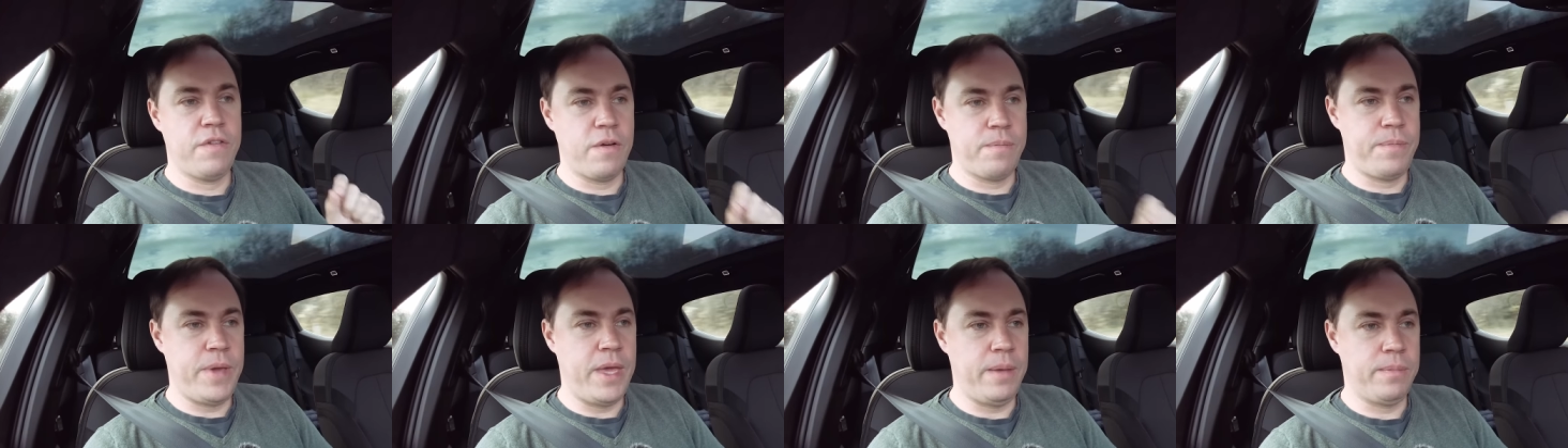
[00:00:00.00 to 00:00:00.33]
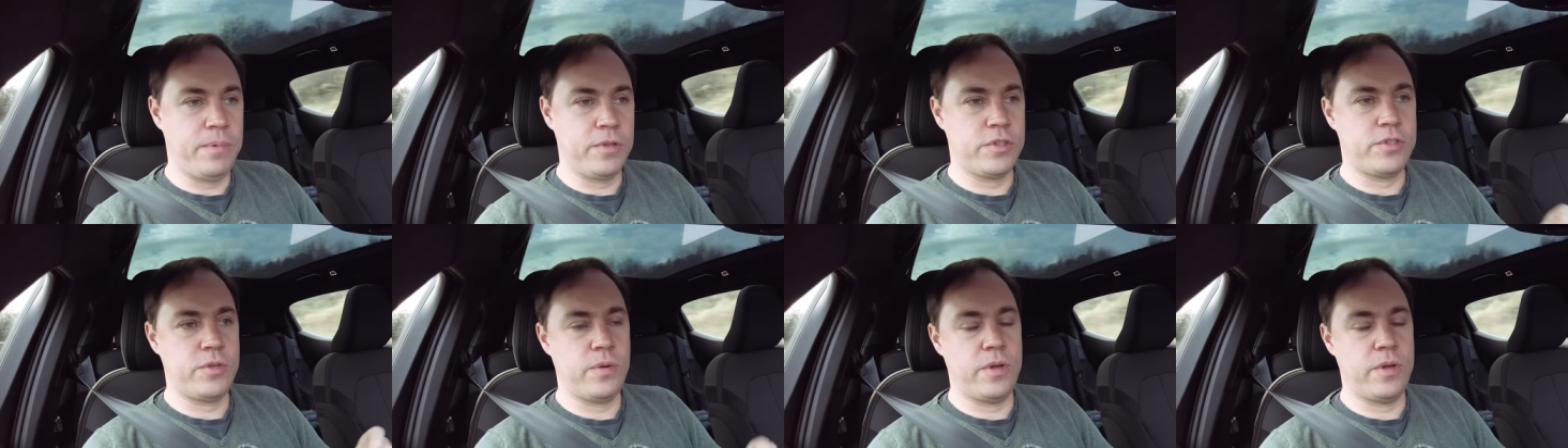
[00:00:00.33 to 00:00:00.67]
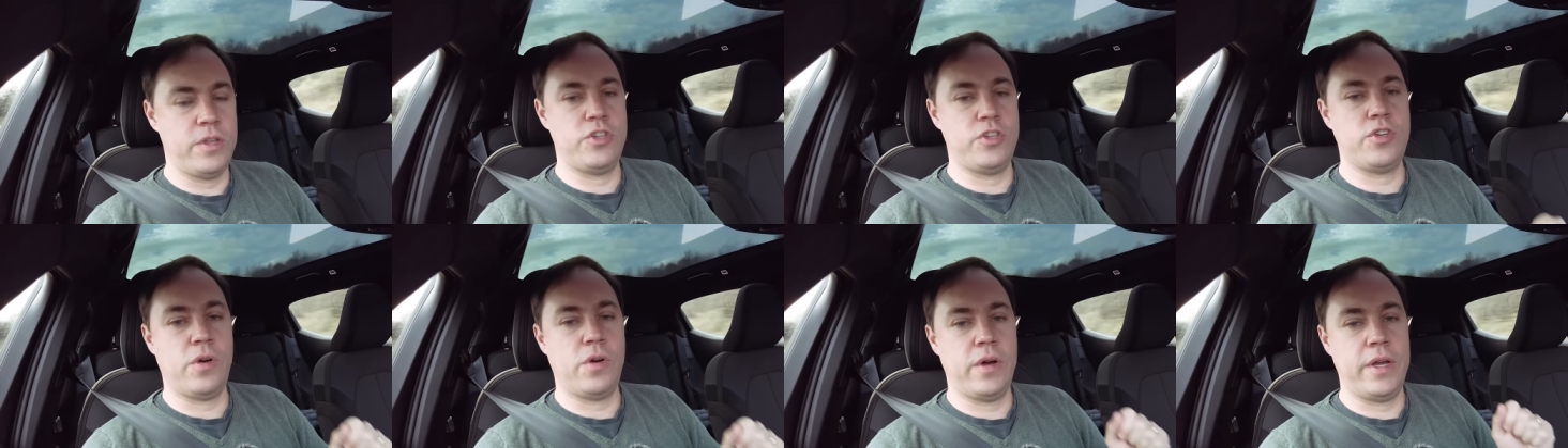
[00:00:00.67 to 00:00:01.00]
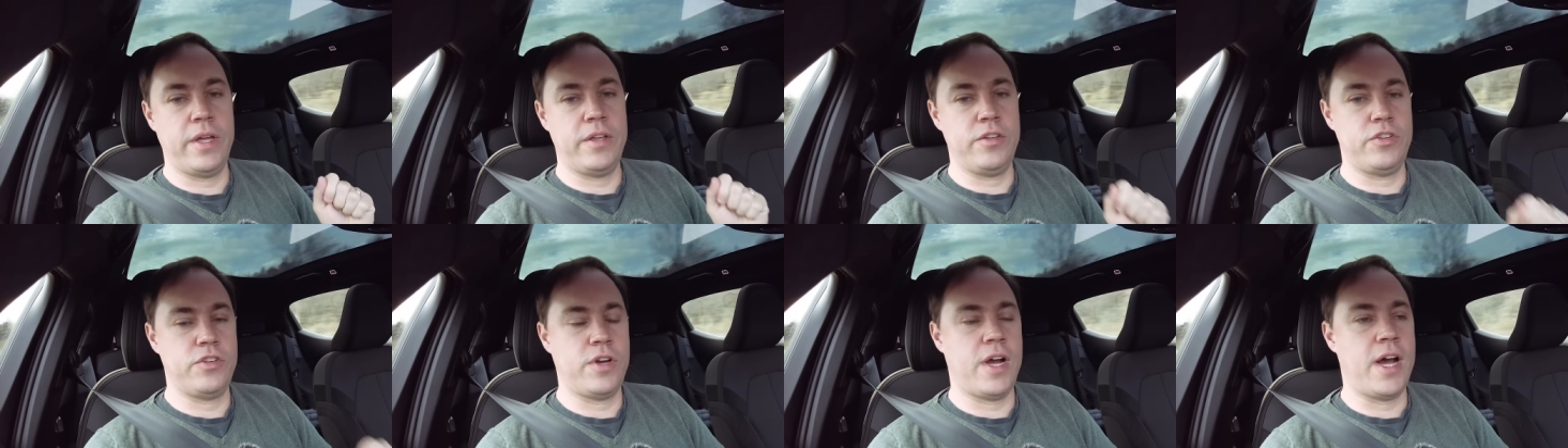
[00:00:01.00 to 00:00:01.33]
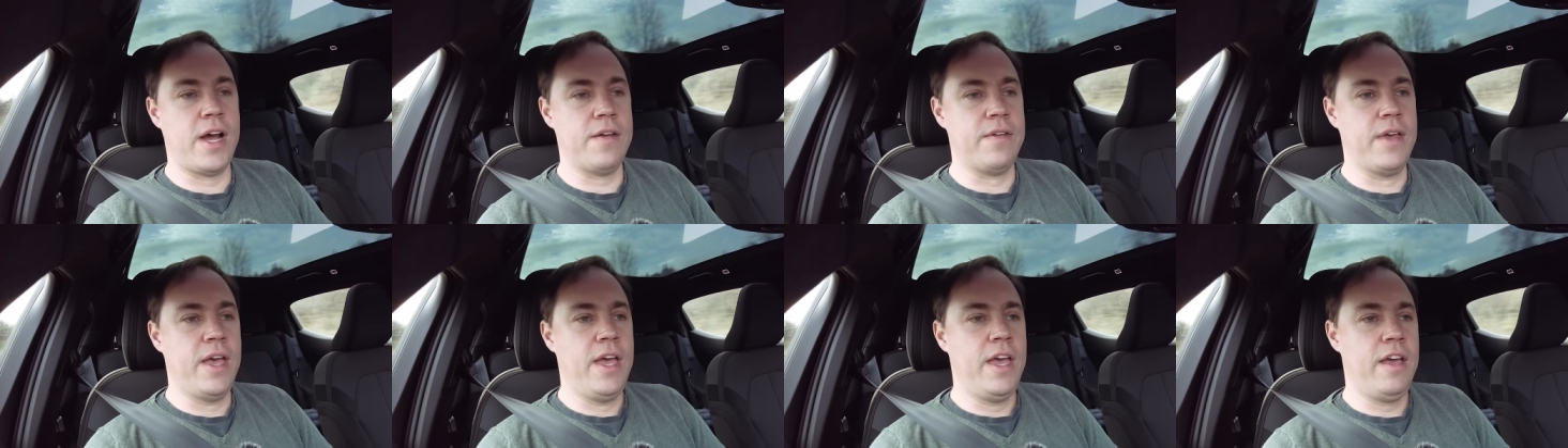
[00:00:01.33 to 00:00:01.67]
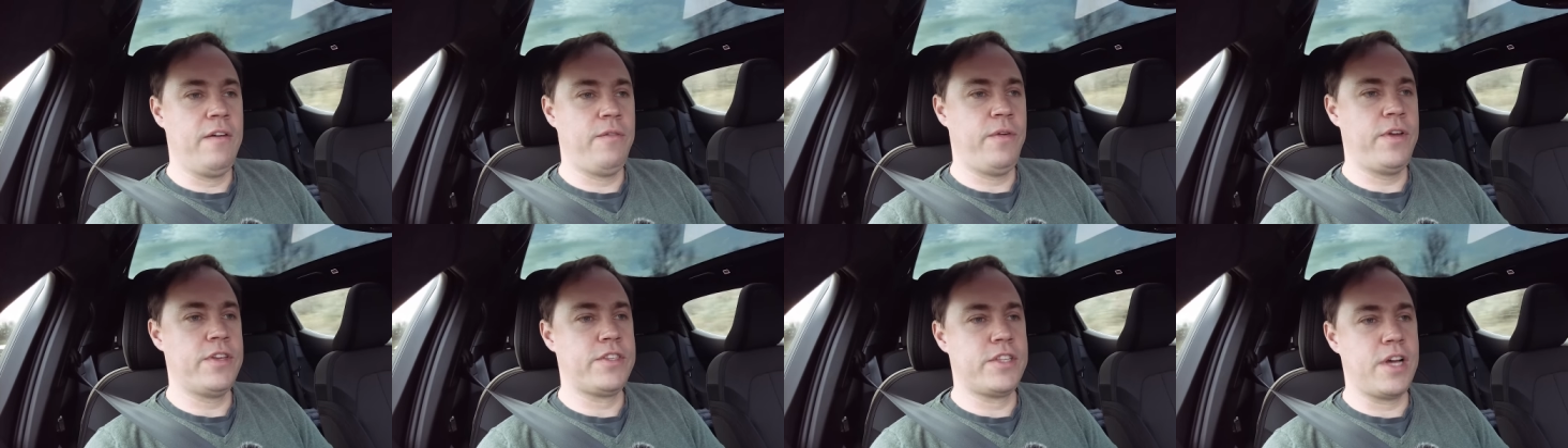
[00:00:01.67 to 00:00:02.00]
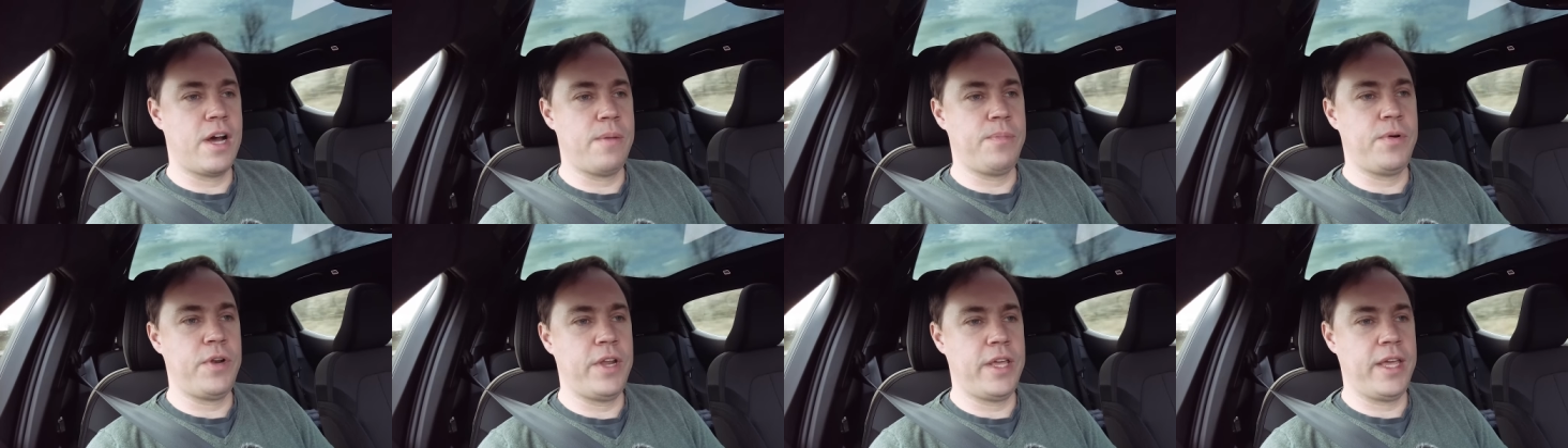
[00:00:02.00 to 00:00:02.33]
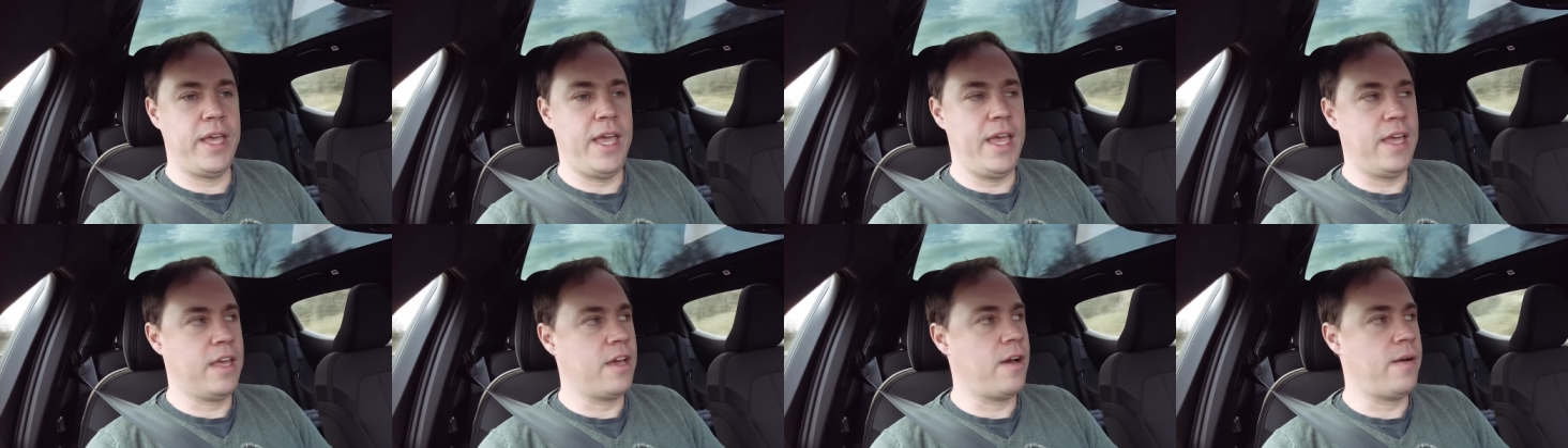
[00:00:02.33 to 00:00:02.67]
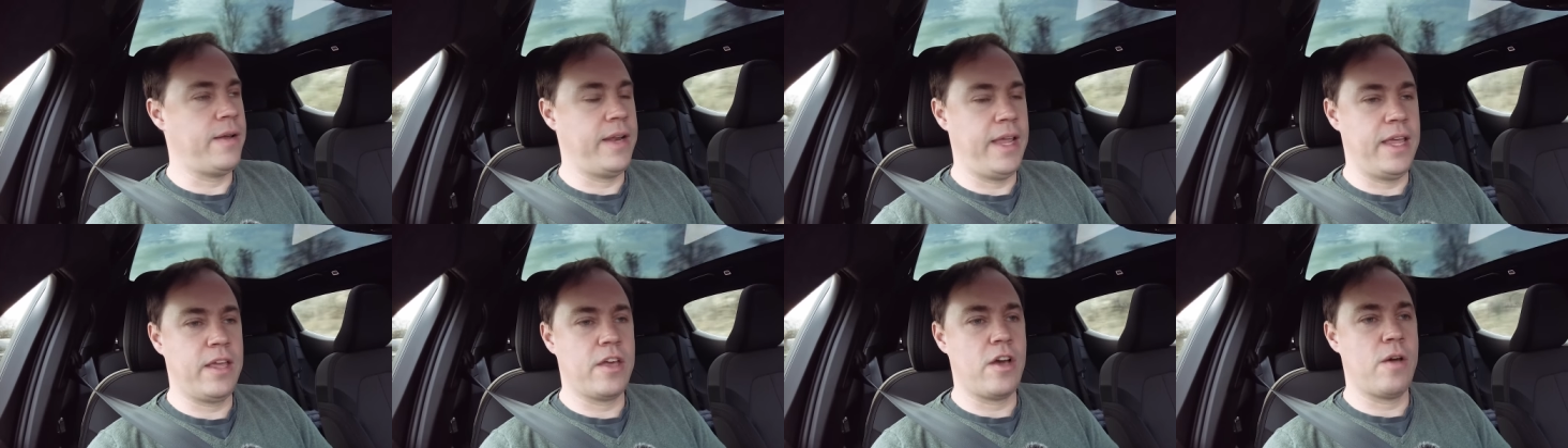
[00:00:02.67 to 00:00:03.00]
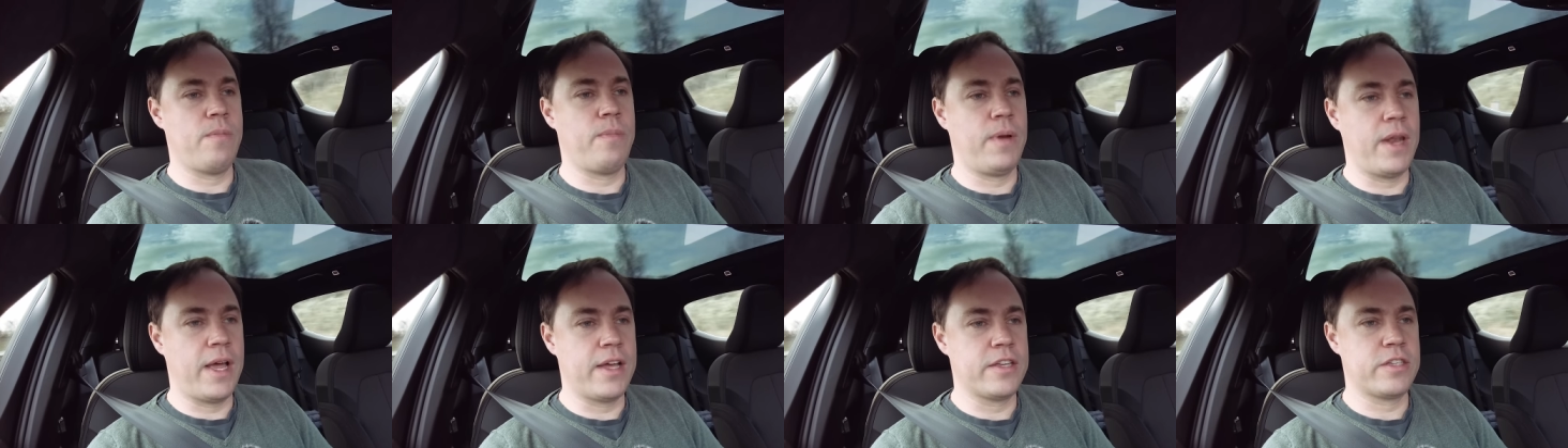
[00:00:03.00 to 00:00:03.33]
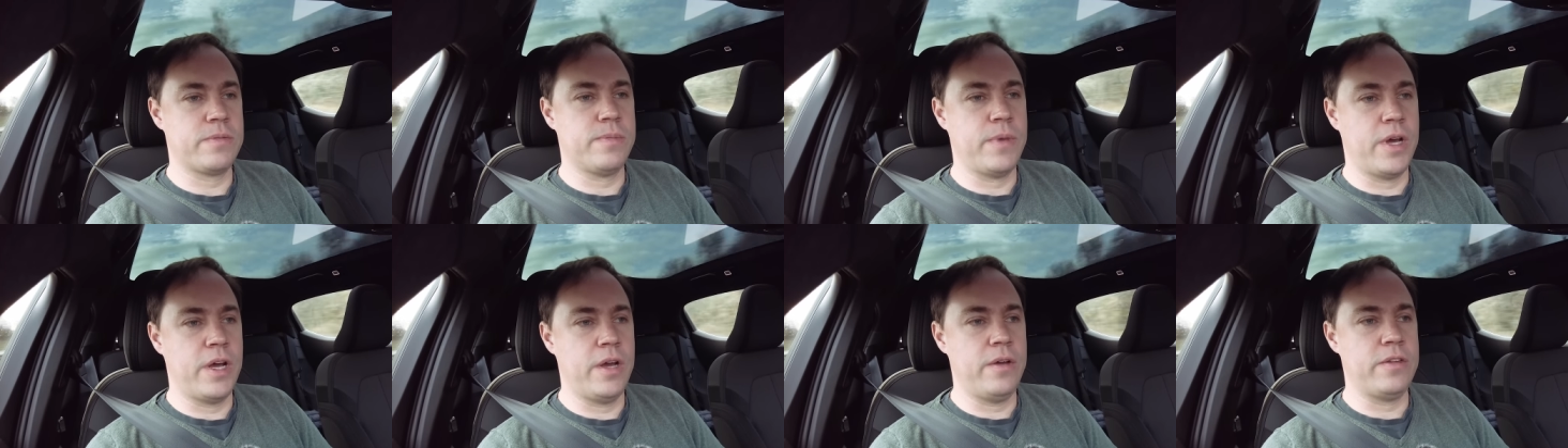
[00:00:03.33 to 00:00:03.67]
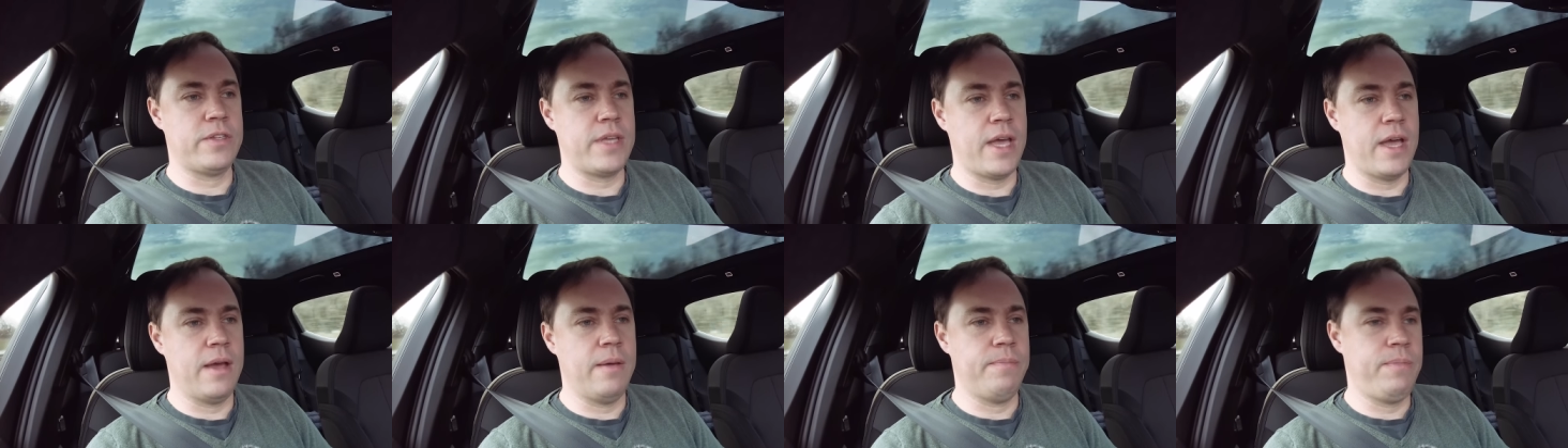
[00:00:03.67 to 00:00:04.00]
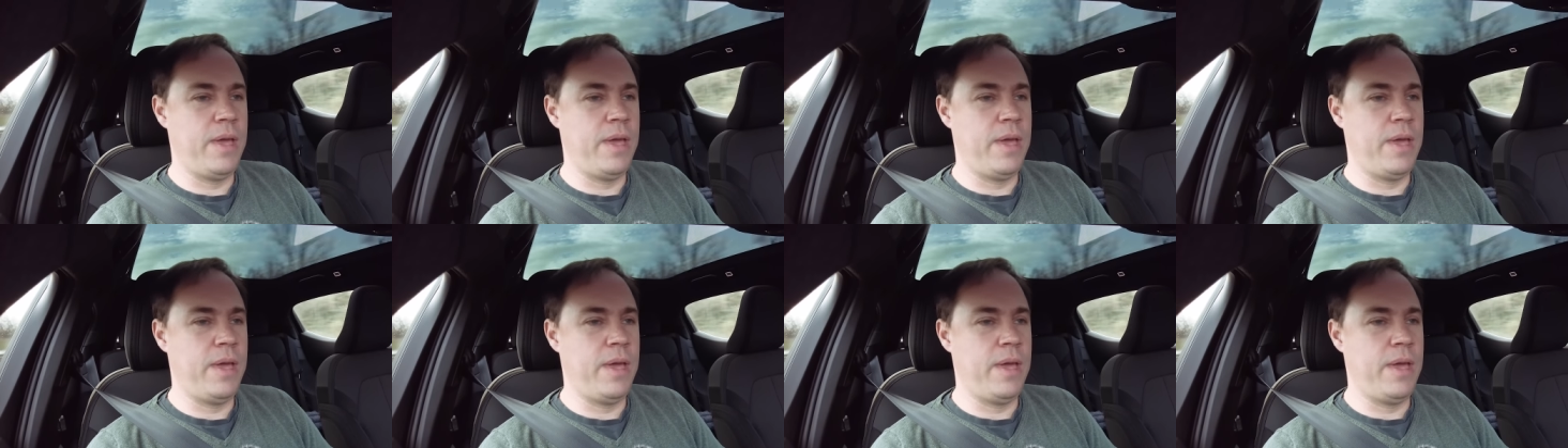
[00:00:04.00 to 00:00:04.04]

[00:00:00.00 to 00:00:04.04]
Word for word: for people to enjoy and drive. If we start putting eco and eco plus modes,